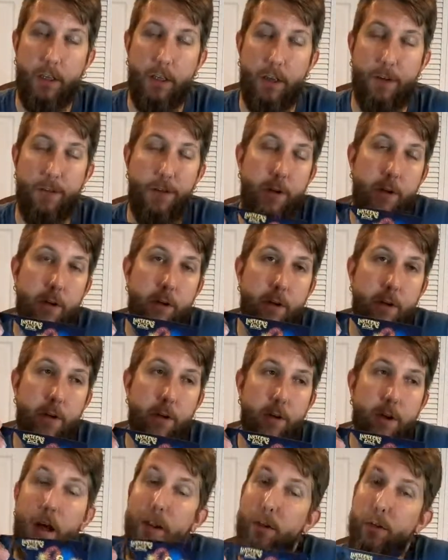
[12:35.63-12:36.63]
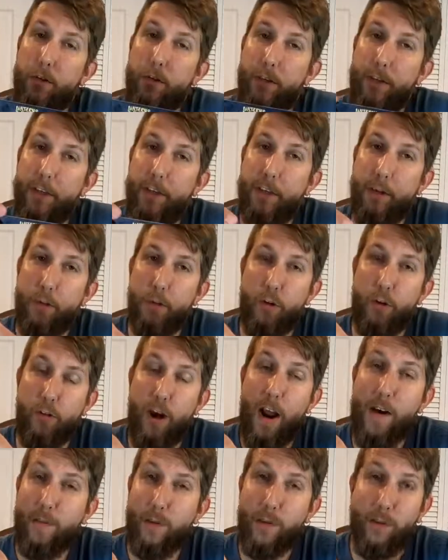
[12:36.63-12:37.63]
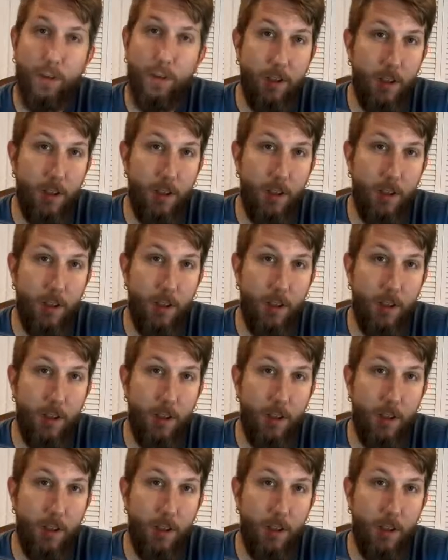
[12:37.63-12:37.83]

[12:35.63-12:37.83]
If you're not local to Indy, you want to travel,